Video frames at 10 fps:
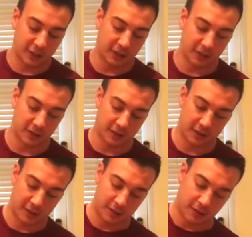
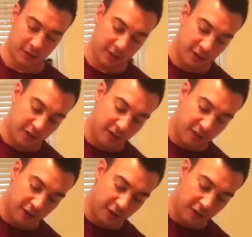
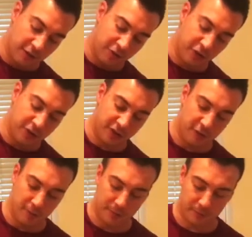of sugar
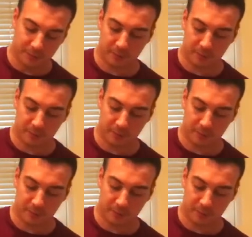syrup.